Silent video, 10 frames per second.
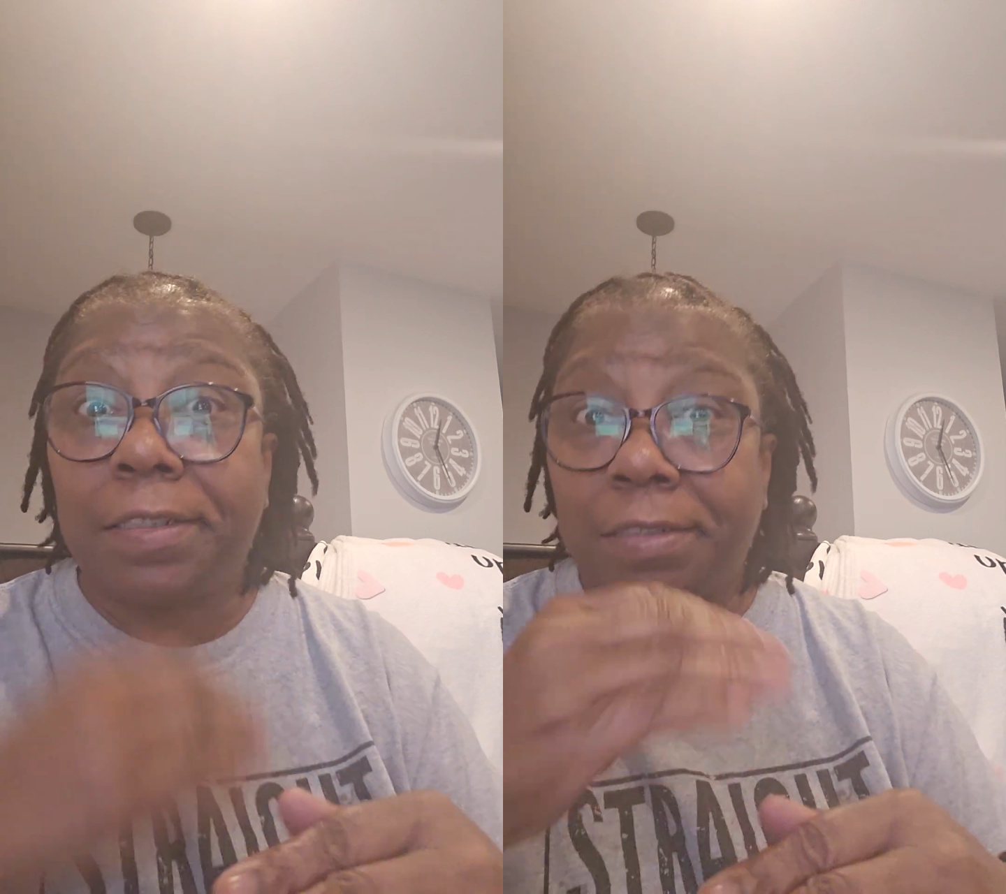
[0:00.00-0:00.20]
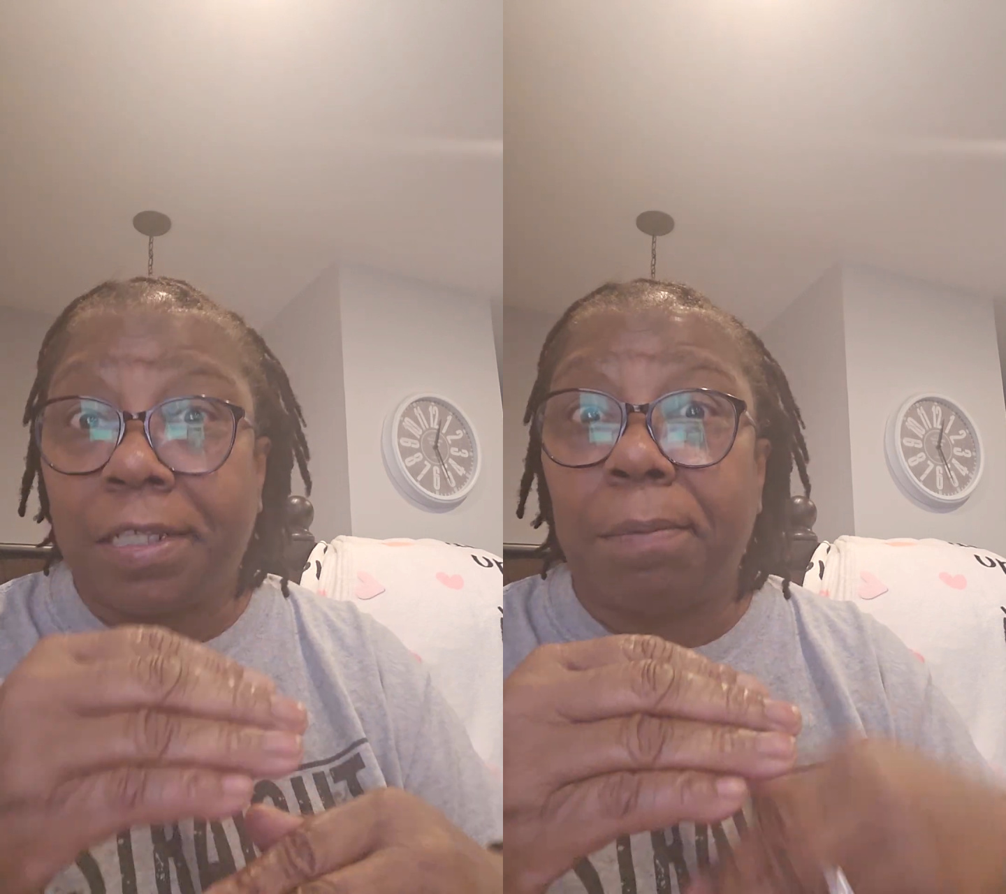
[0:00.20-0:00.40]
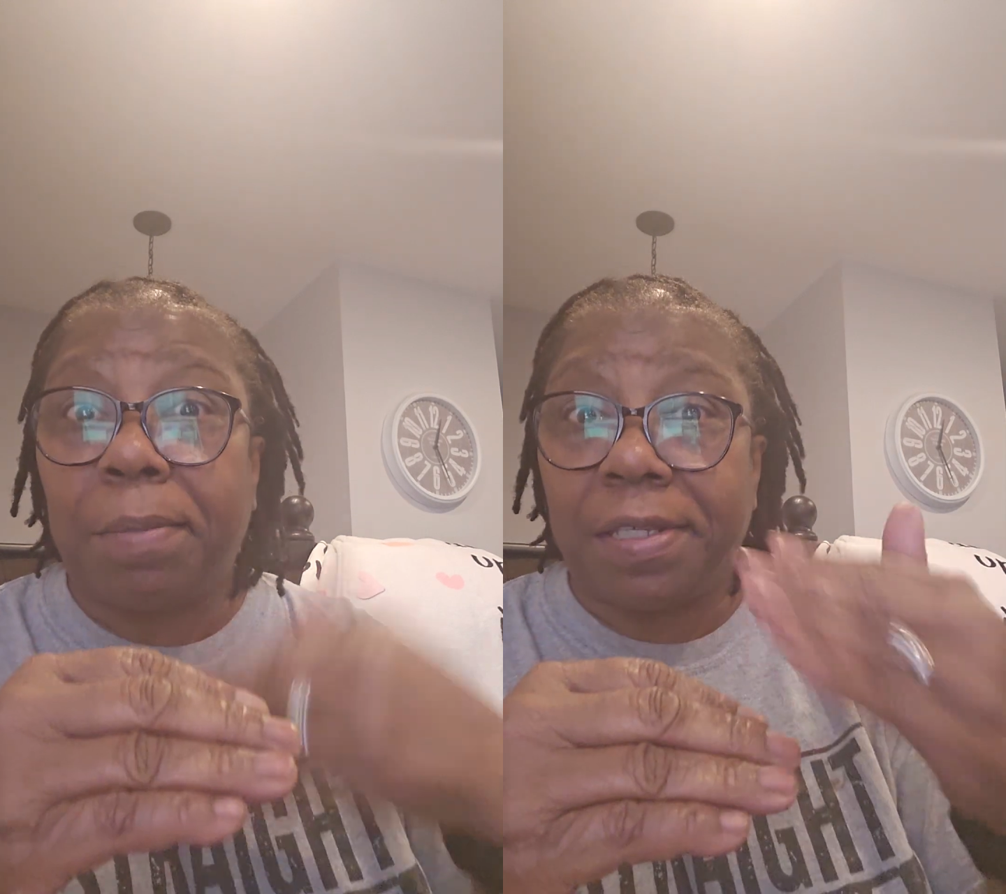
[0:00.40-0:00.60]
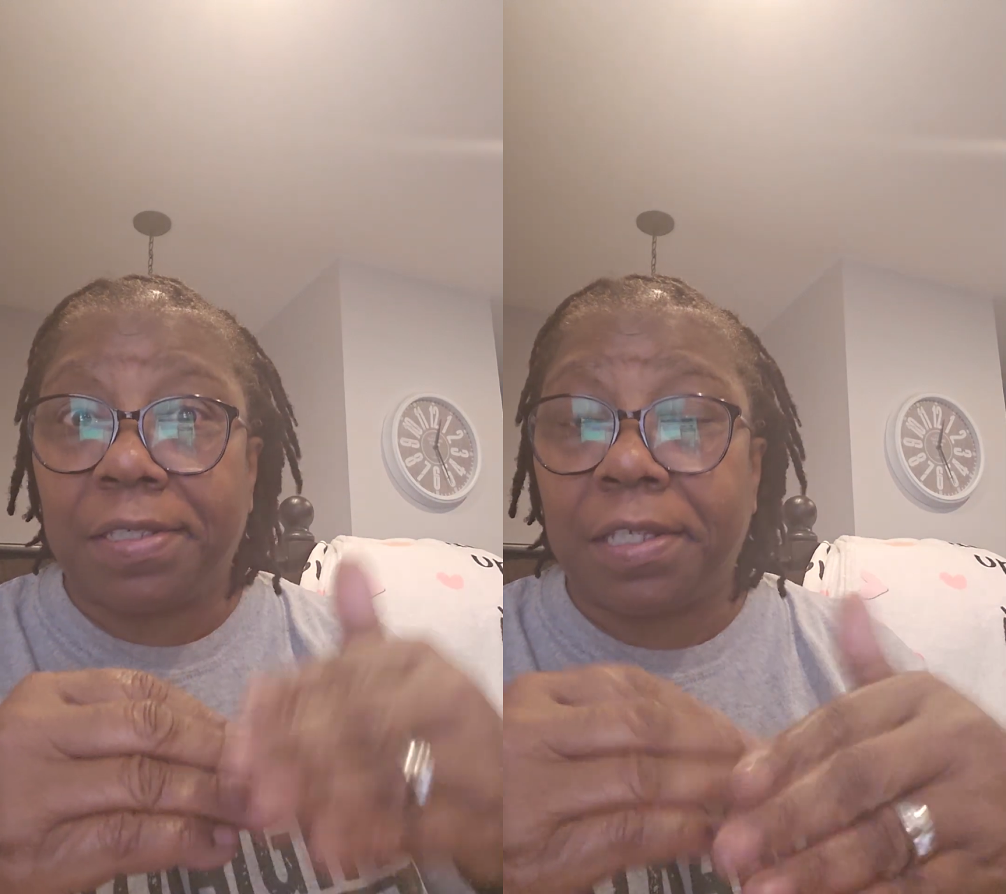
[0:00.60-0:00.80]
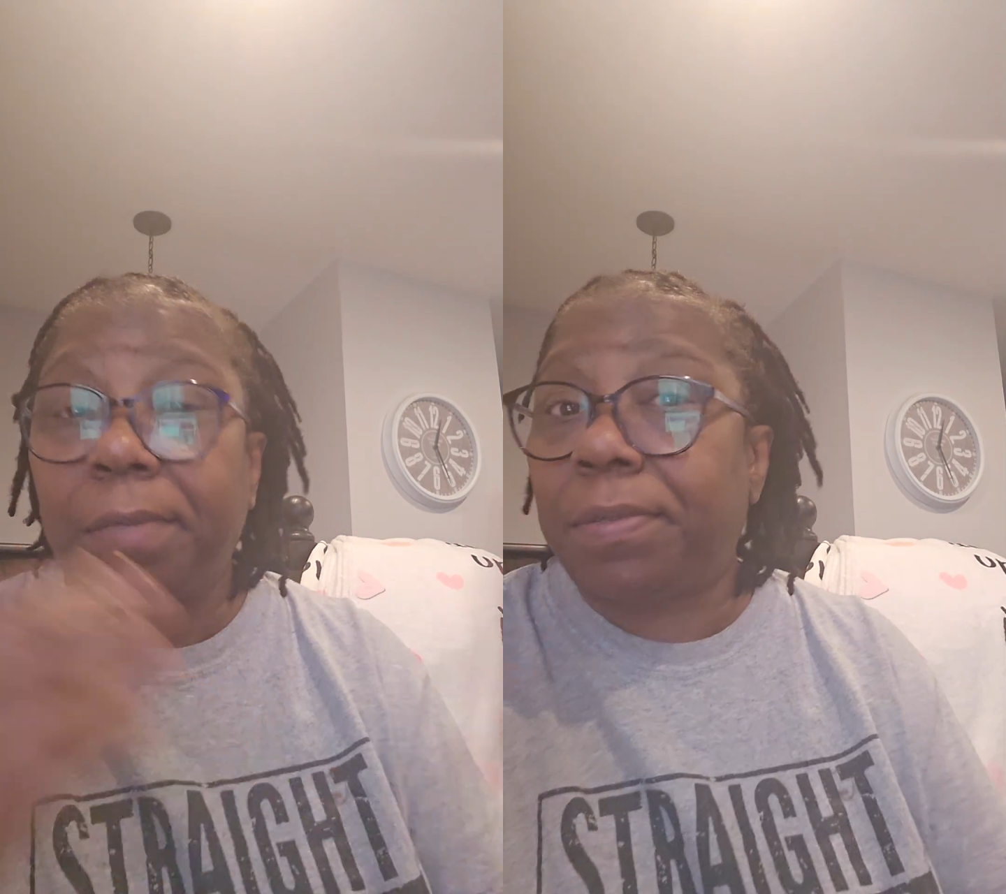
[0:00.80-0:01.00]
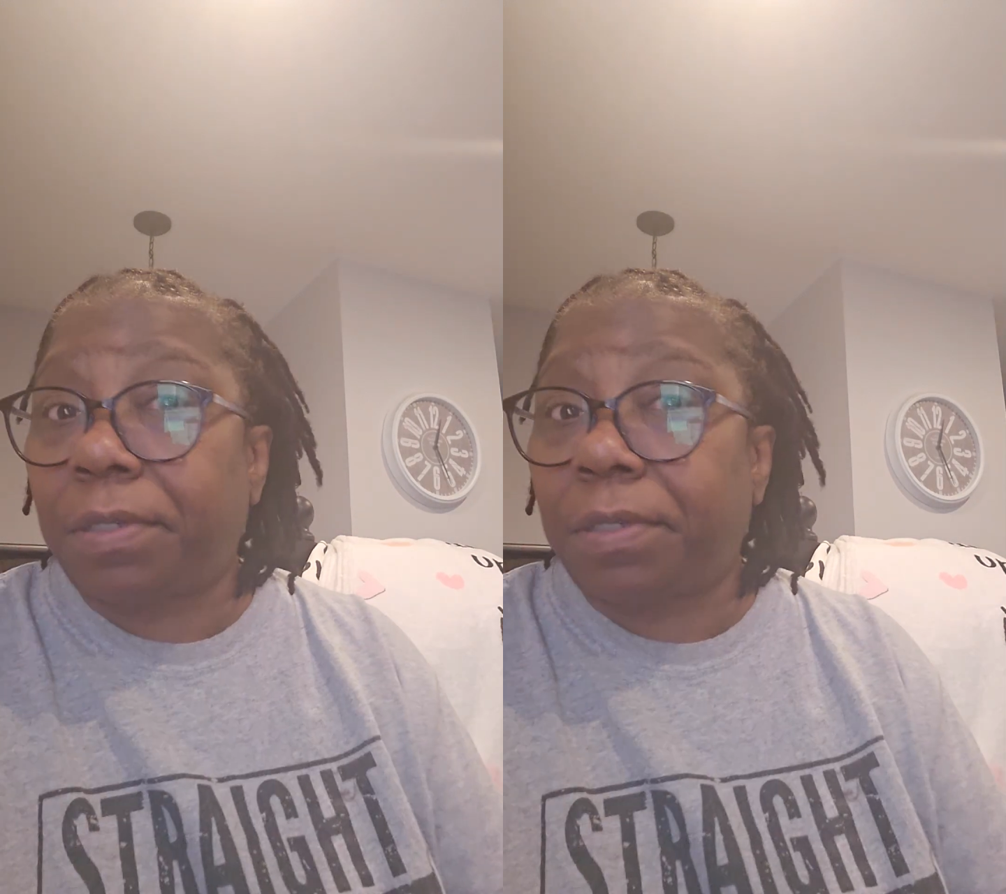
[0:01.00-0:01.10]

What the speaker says: it step by step.